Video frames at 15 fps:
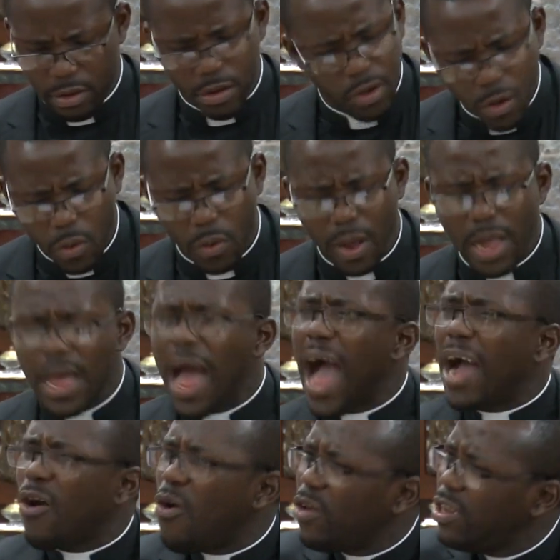No,
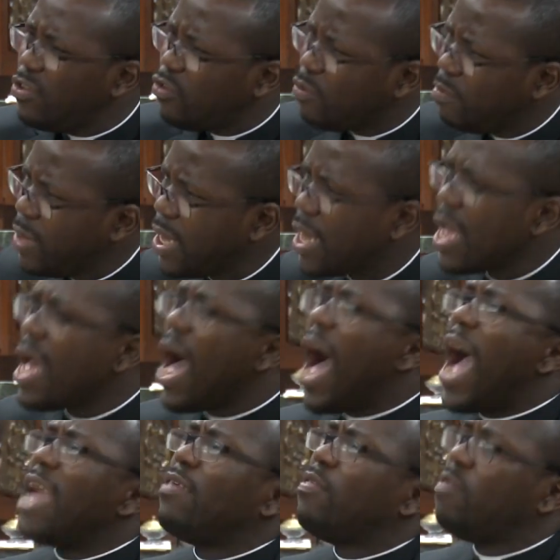according to me,
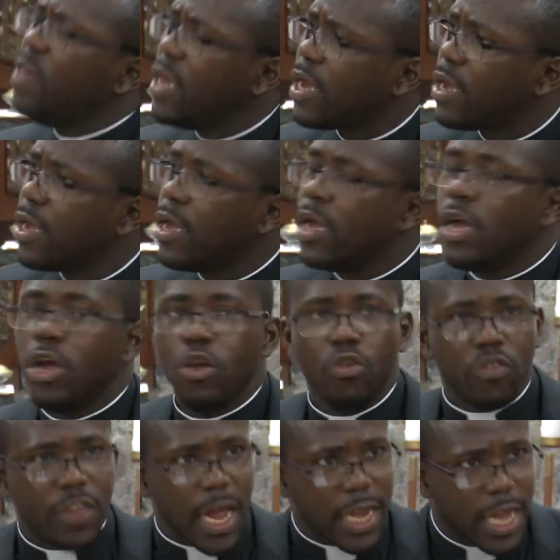I think,
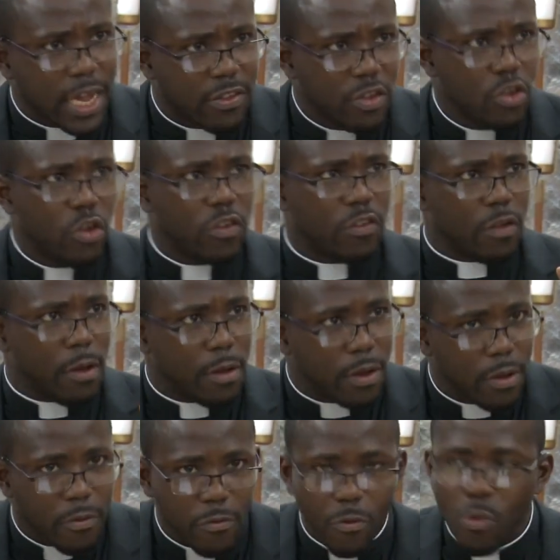you start getting those
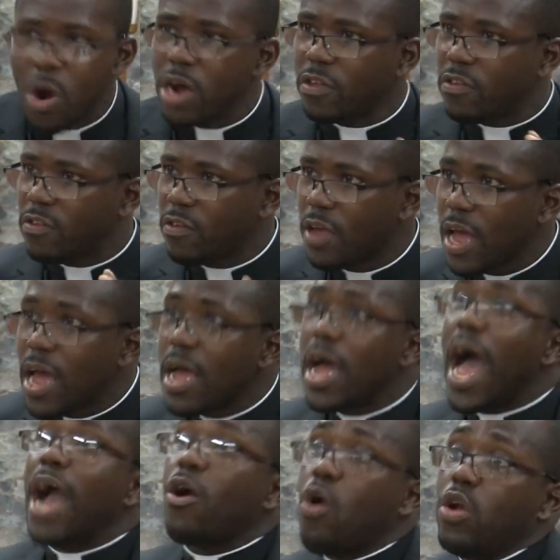words.
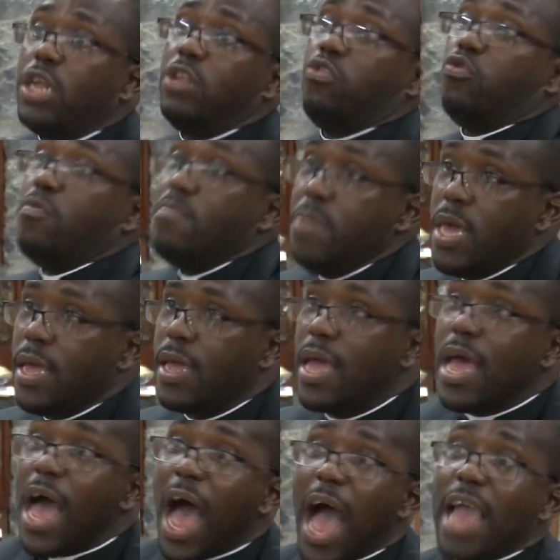According to me,
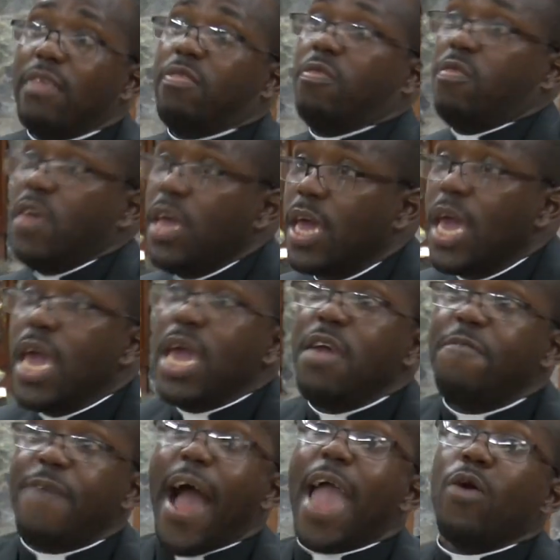I think
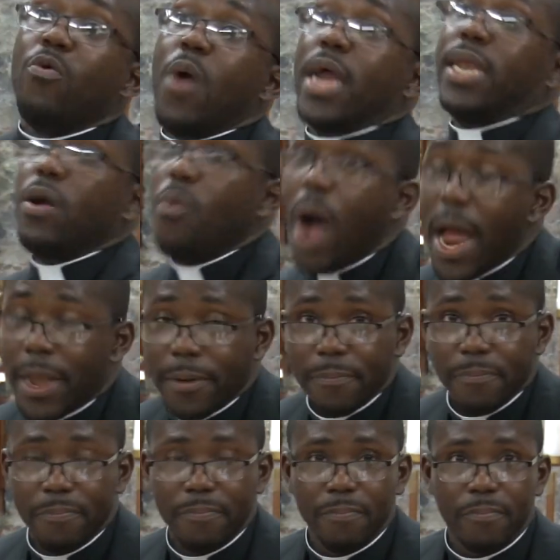if I were the one.
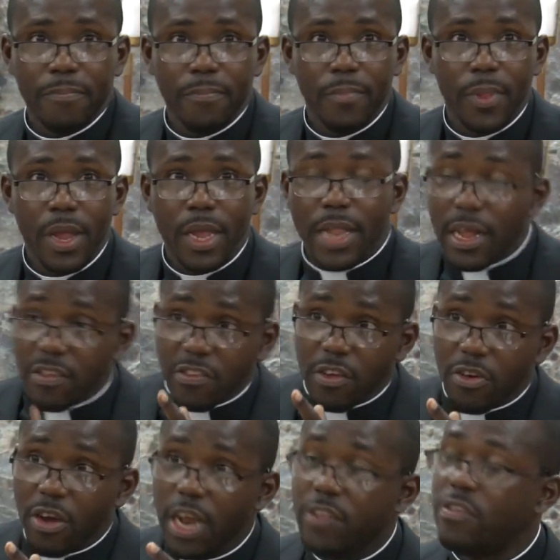That is
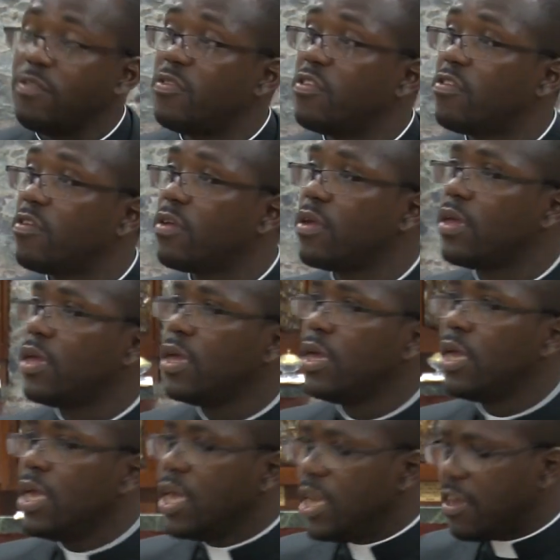a relativist.
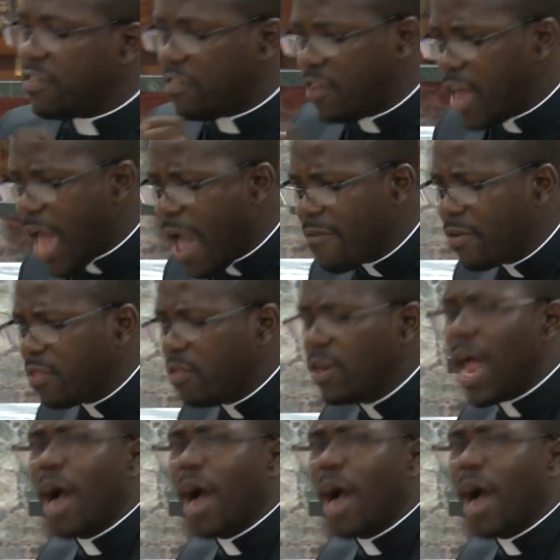They see everything